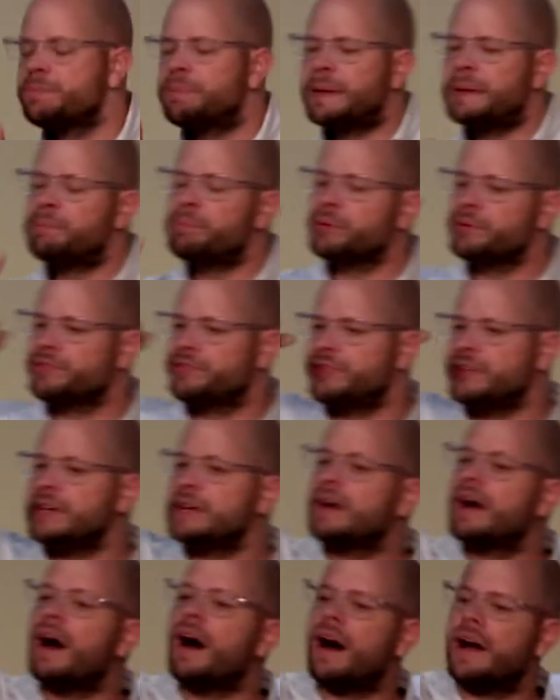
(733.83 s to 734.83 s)
people
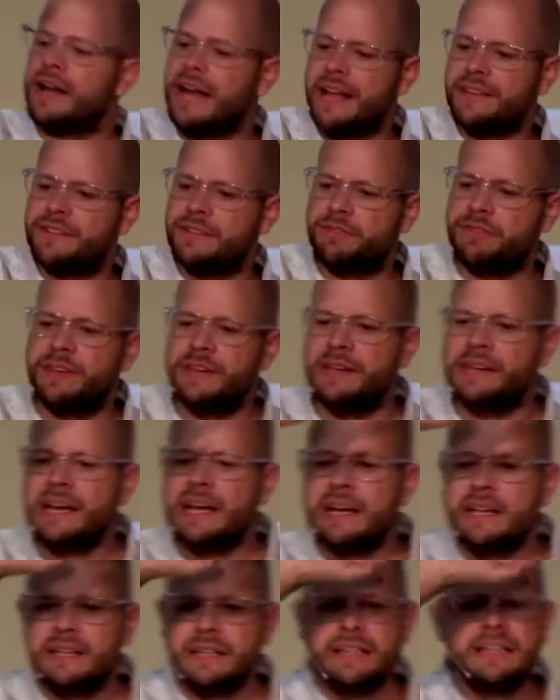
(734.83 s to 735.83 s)
see God as if he
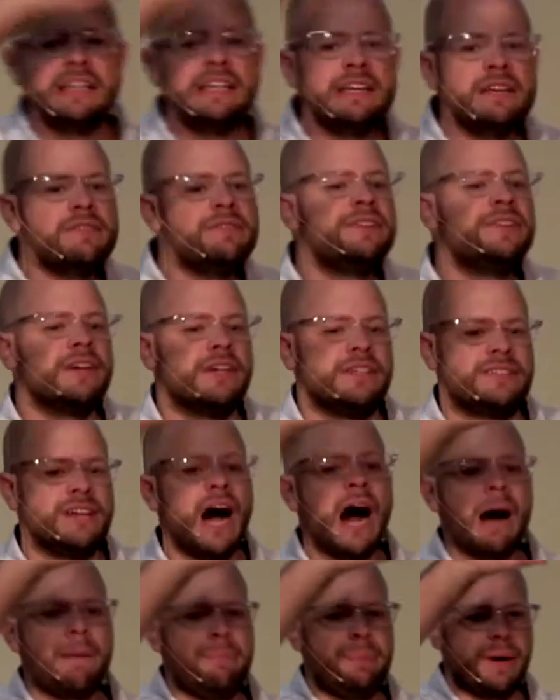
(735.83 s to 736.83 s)
lived
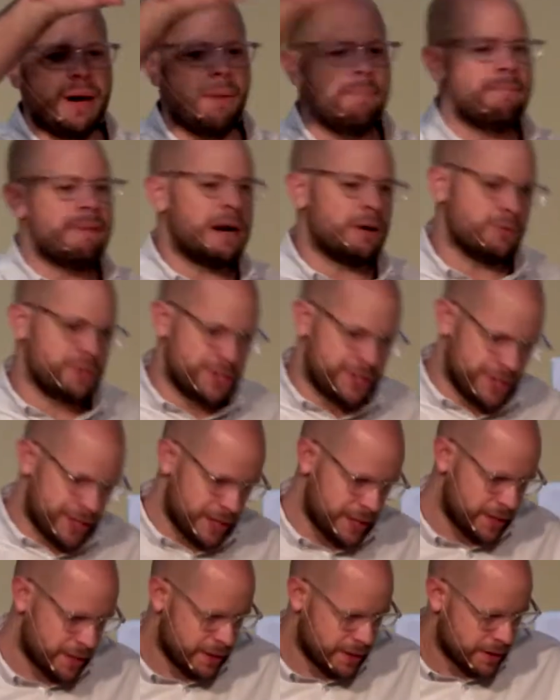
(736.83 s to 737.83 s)
atop a
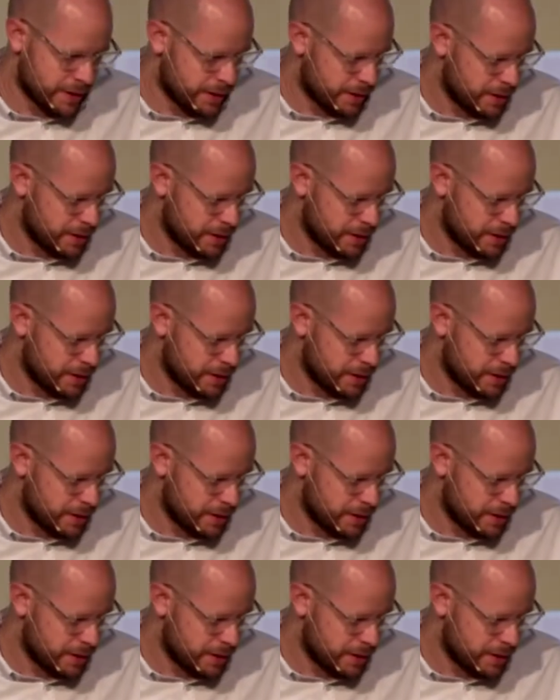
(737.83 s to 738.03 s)
mountain.